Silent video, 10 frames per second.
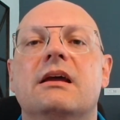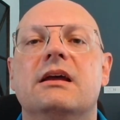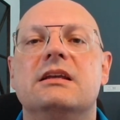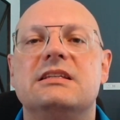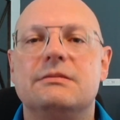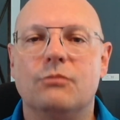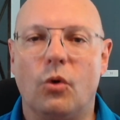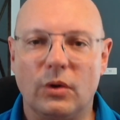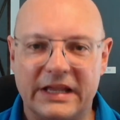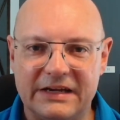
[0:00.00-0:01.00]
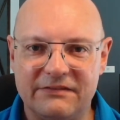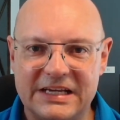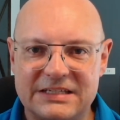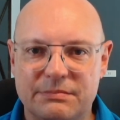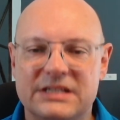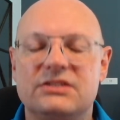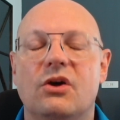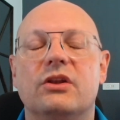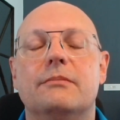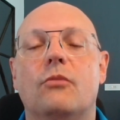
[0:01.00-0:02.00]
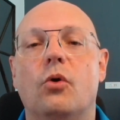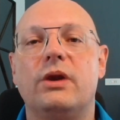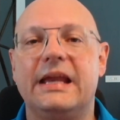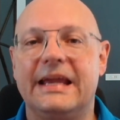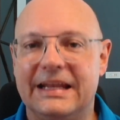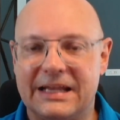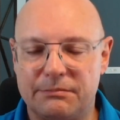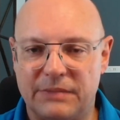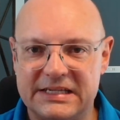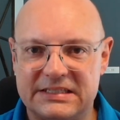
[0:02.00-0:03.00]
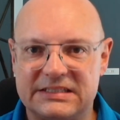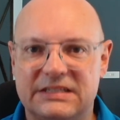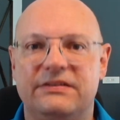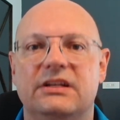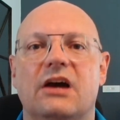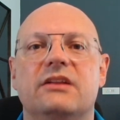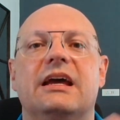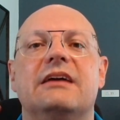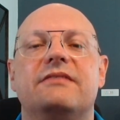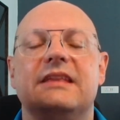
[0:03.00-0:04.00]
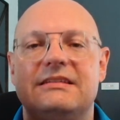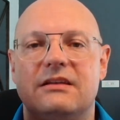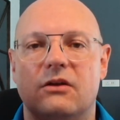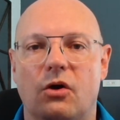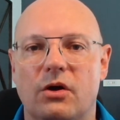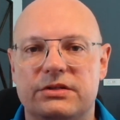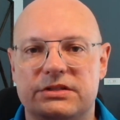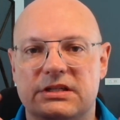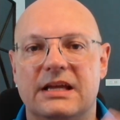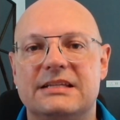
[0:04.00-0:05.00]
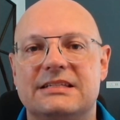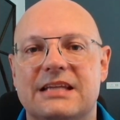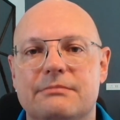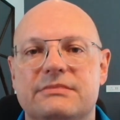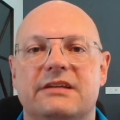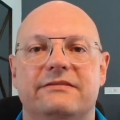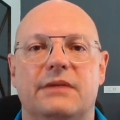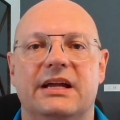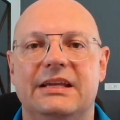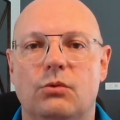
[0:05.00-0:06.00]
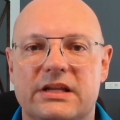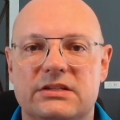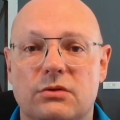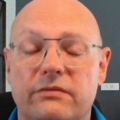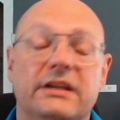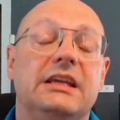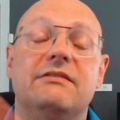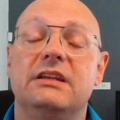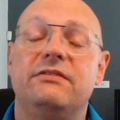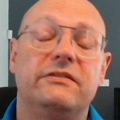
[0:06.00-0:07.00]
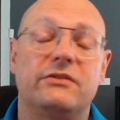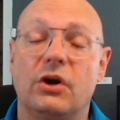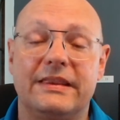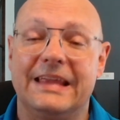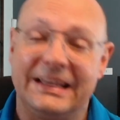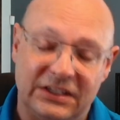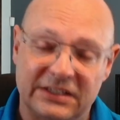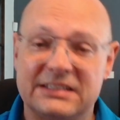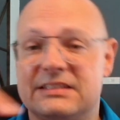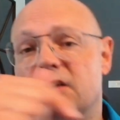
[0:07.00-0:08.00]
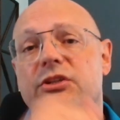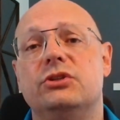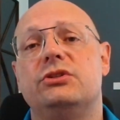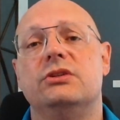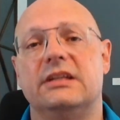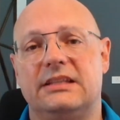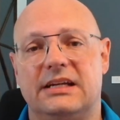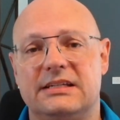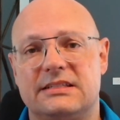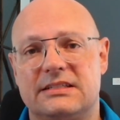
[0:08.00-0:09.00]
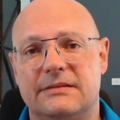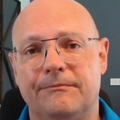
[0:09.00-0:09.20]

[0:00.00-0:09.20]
Smaller investments on a more regular basis, if you don't have these large sums of money once off, and even if you've got that, you can still use unit trusts.